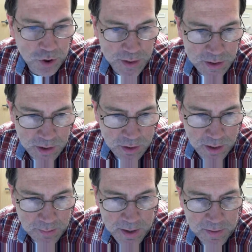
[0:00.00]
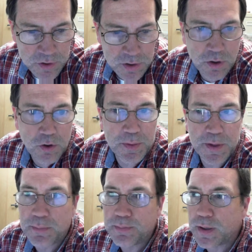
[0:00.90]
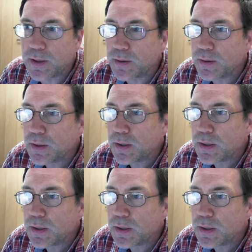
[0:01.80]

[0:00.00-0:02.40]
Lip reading: screens here, and I may have just opened up a